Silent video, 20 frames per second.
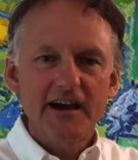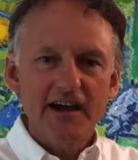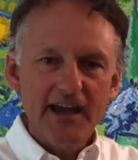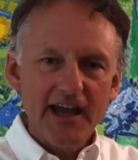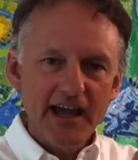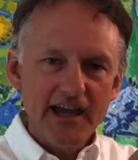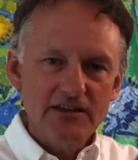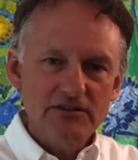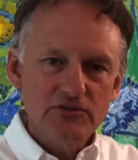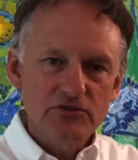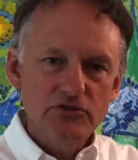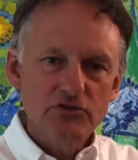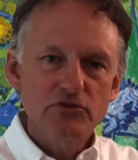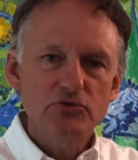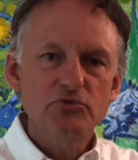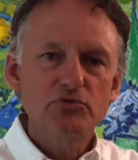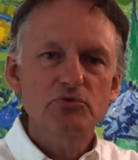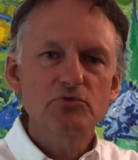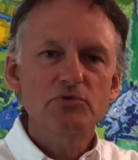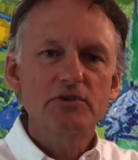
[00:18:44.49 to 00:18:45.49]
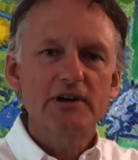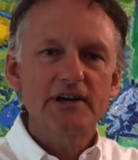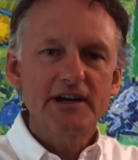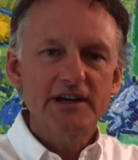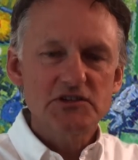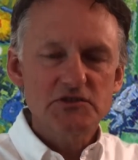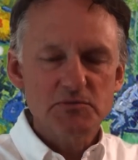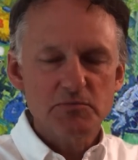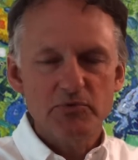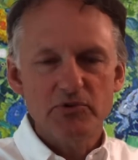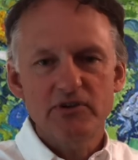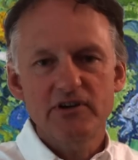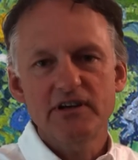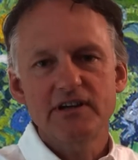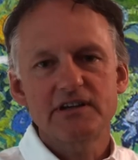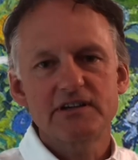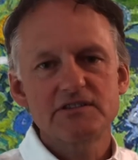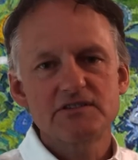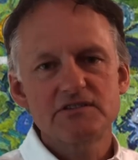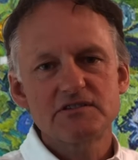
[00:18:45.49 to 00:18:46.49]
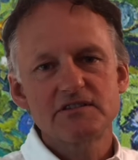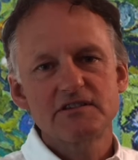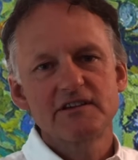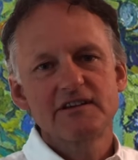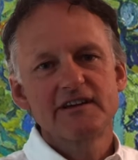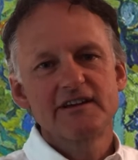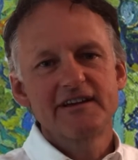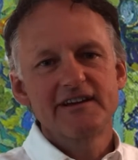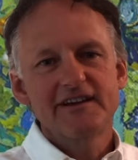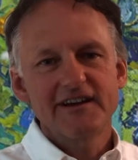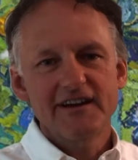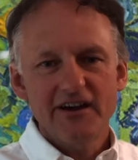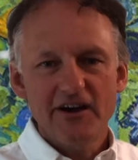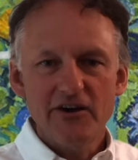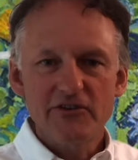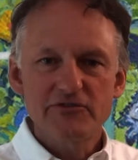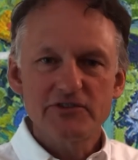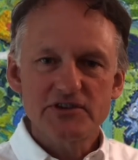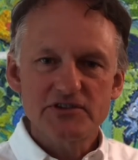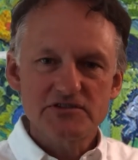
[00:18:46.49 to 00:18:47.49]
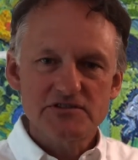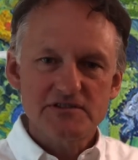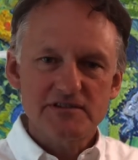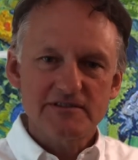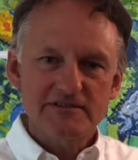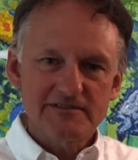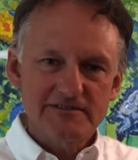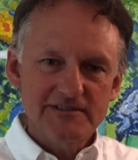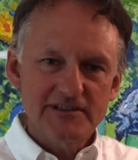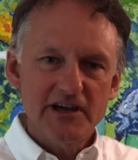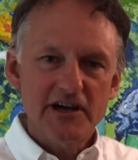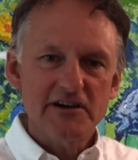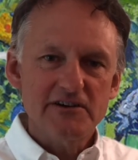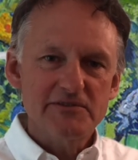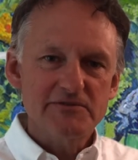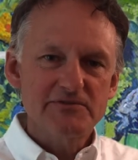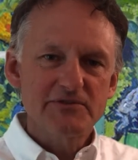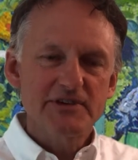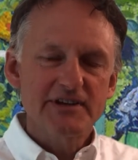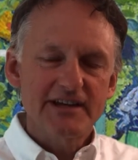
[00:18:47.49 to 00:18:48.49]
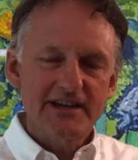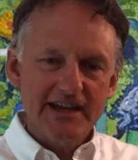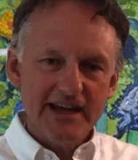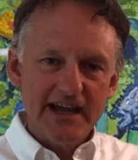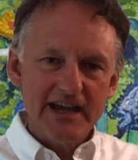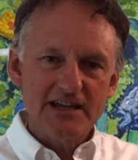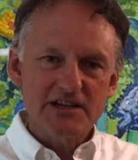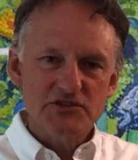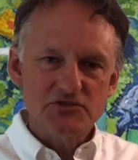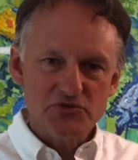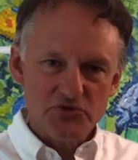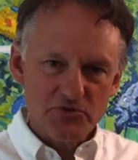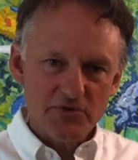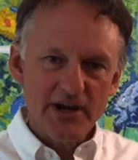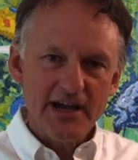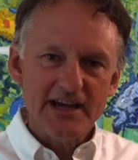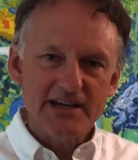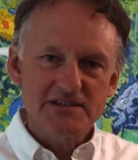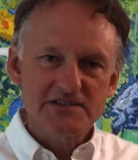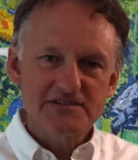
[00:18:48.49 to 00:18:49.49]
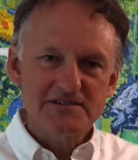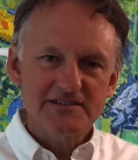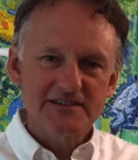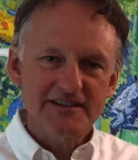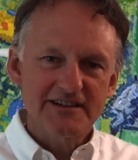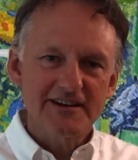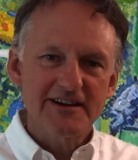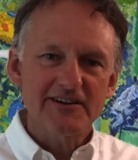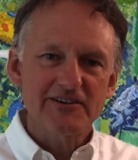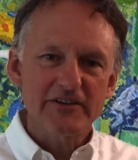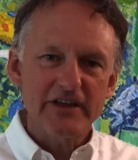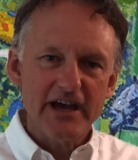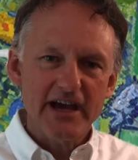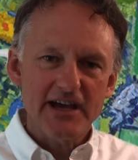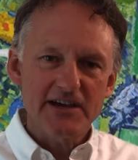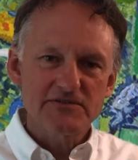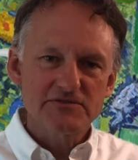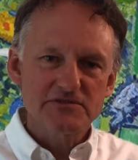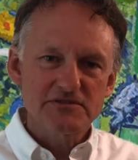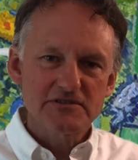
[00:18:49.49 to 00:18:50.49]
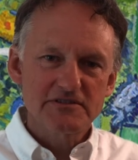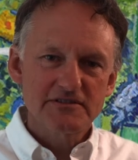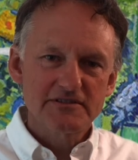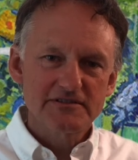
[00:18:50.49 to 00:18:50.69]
a new experience of his love and his grace in our lives.